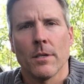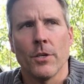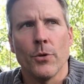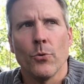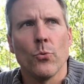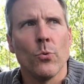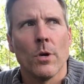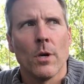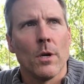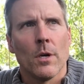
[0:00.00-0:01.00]
you
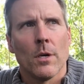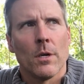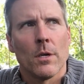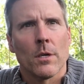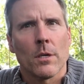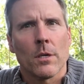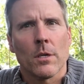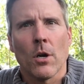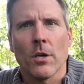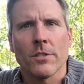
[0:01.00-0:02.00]

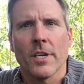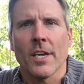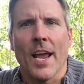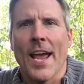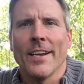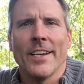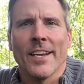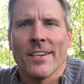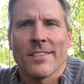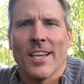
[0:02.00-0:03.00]
causing
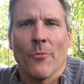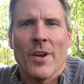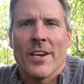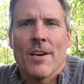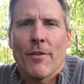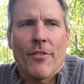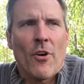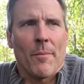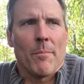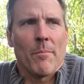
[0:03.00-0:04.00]
endings that we had never
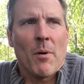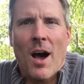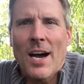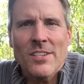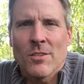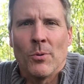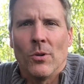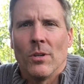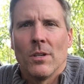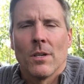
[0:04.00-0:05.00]
thought
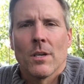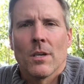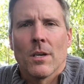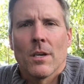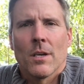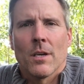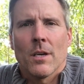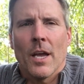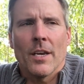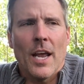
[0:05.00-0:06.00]
possible,
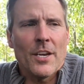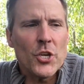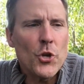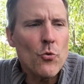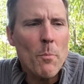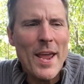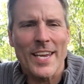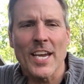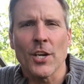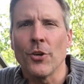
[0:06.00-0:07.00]
and, and you
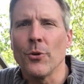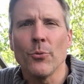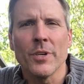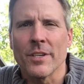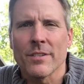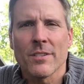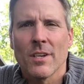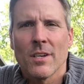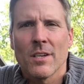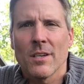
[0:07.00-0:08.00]
making newness
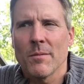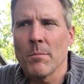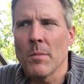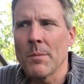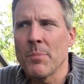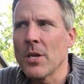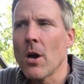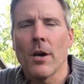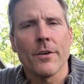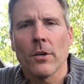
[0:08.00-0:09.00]

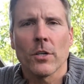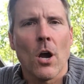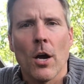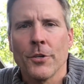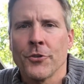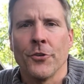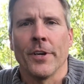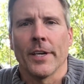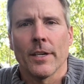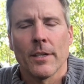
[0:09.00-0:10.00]
beyond our conjuring.